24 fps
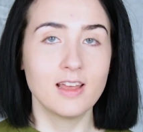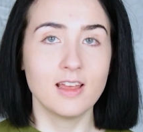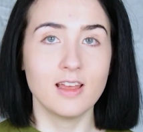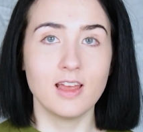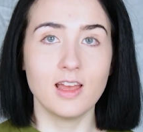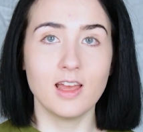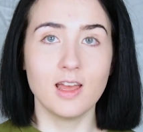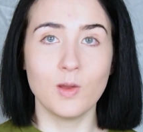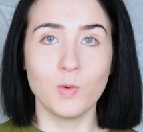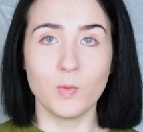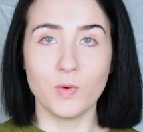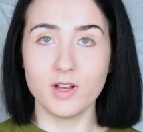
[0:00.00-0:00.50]

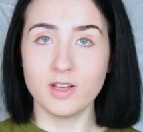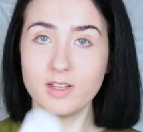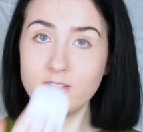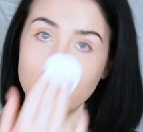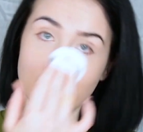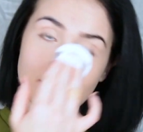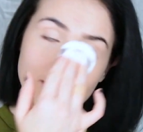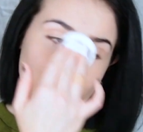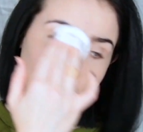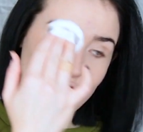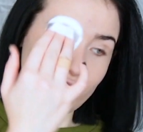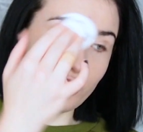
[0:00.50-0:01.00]
It
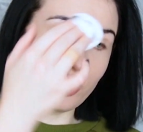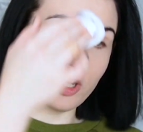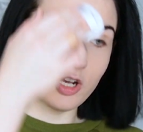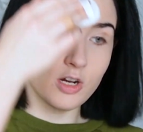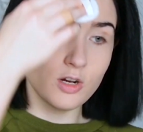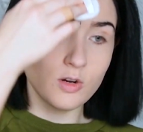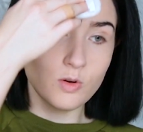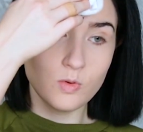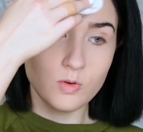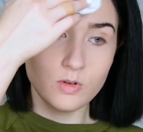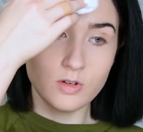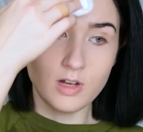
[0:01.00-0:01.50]
was a
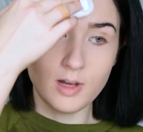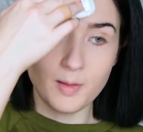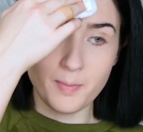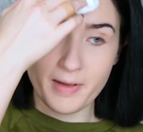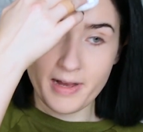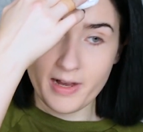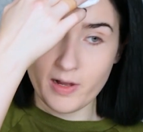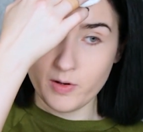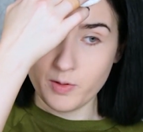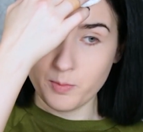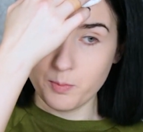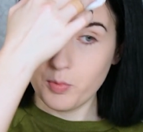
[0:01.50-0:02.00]
show
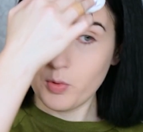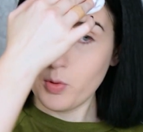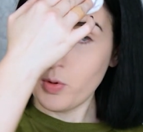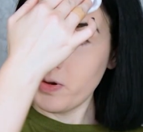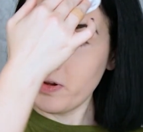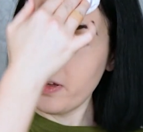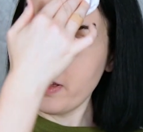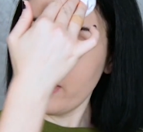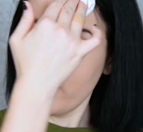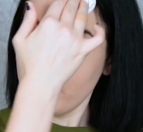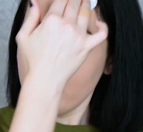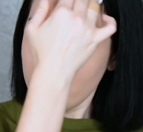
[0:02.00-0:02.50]
about a
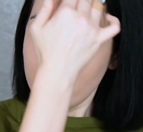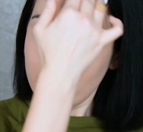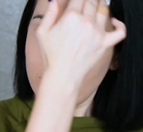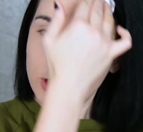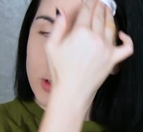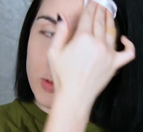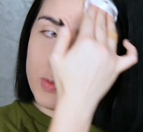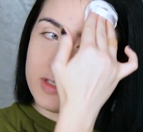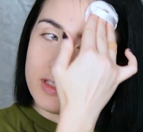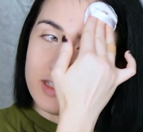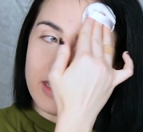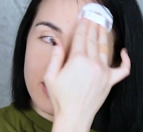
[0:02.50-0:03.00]
boy
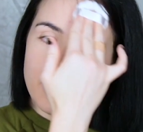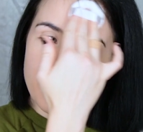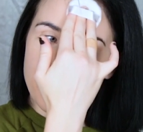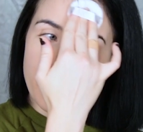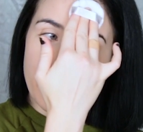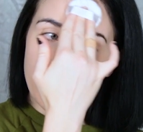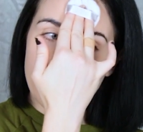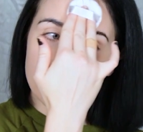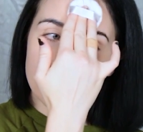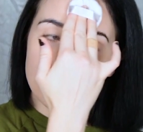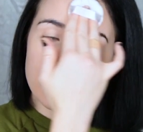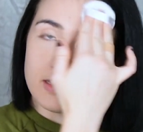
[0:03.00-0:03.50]
who did
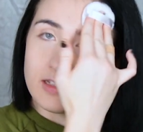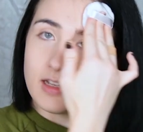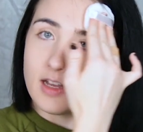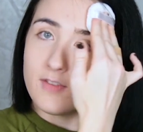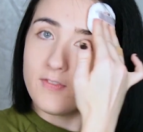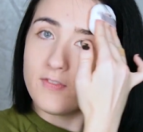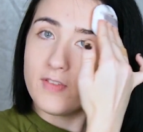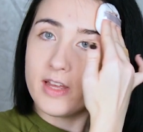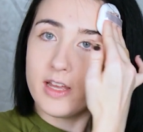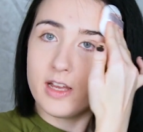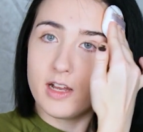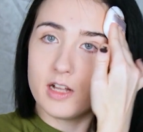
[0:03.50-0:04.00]
bad
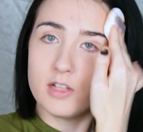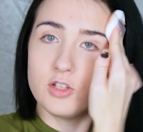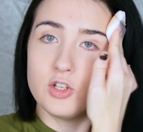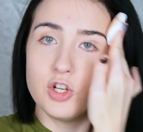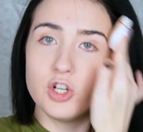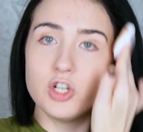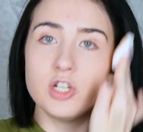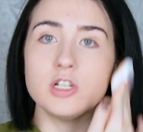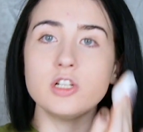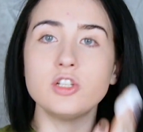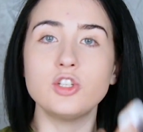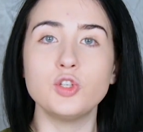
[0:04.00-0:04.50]
stuff and got
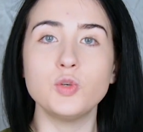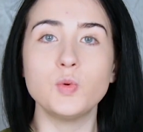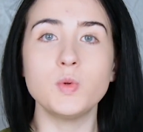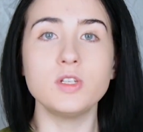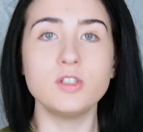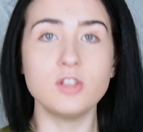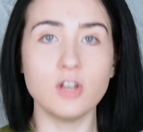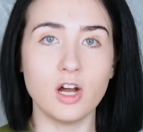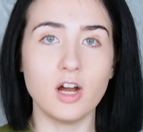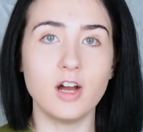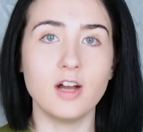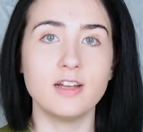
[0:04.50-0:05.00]
turned into a
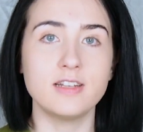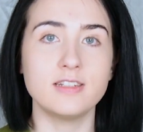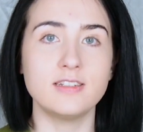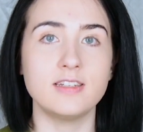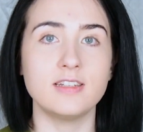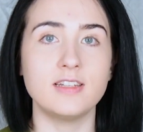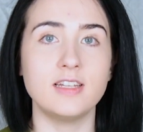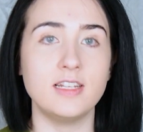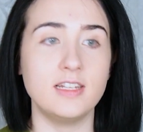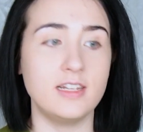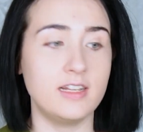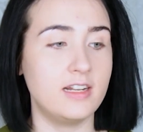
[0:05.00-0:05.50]
dog
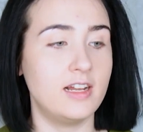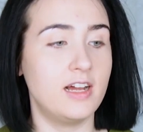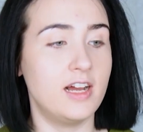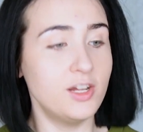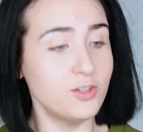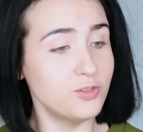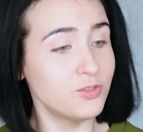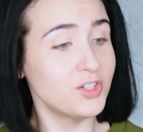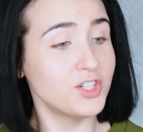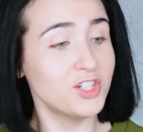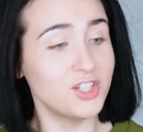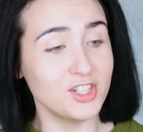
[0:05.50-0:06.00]
until he did
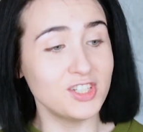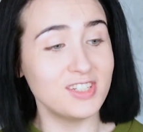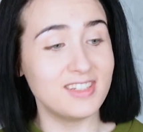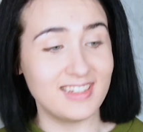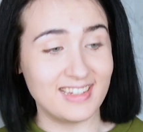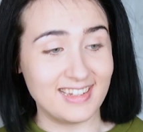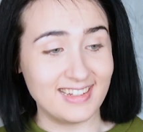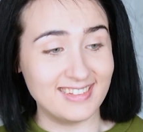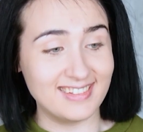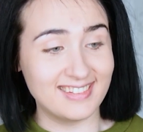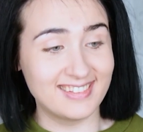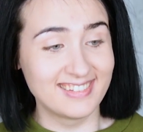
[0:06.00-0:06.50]
100 good
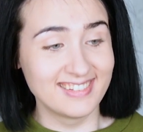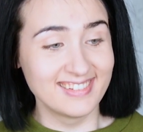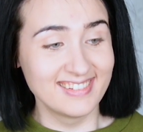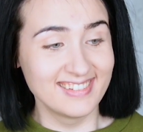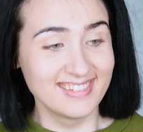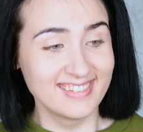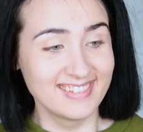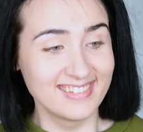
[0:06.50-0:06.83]
deeds.